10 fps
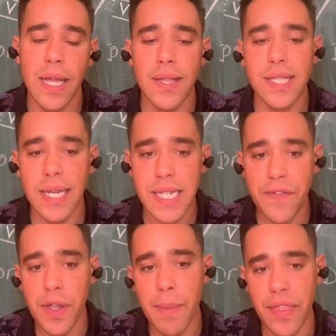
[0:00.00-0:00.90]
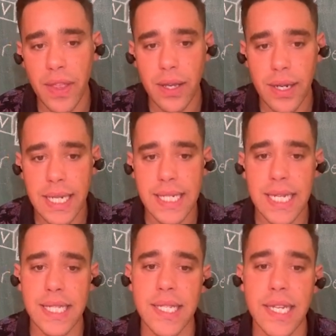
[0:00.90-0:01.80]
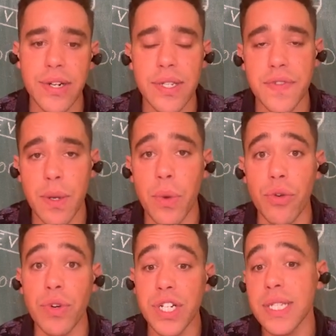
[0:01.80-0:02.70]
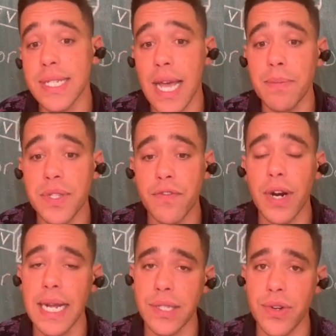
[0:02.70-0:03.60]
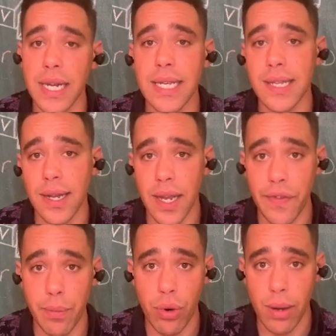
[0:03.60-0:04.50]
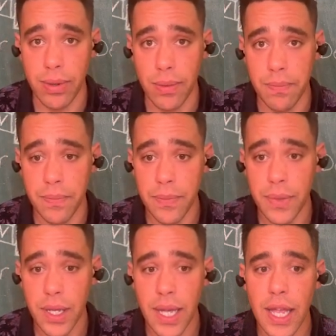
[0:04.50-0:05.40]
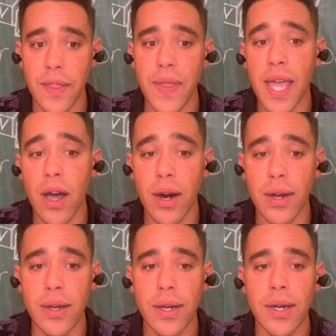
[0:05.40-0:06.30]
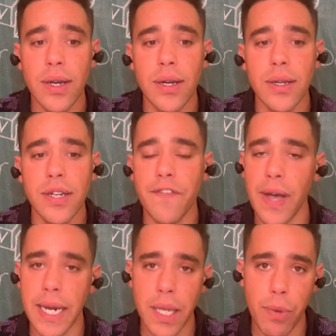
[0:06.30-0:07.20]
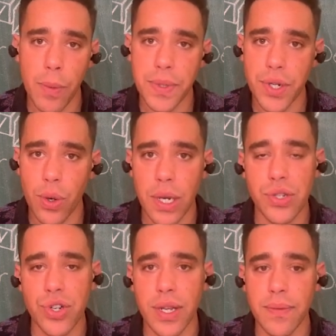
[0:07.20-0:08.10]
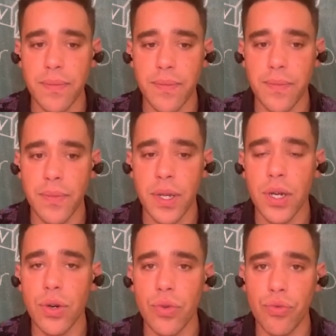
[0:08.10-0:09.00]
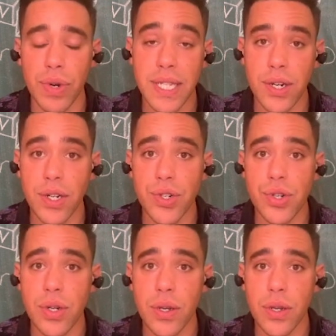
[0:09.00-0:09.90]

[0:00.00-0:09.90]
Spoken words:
The scientific method contains a series of somewhat rigid steps for answering a scientific problem. They are defining the purpose or question, research,